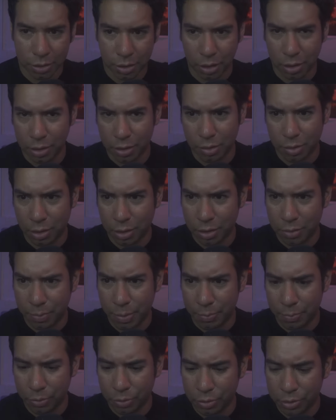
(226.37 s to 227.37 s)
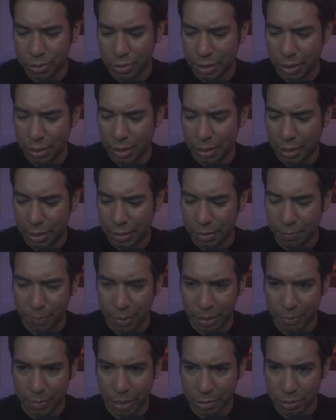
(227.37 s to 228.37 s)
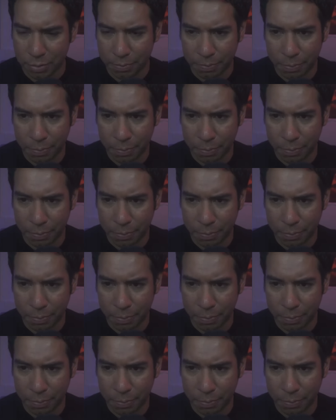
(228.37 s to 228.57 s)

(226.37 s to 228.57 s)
Other other people use uh, like the PeniMaster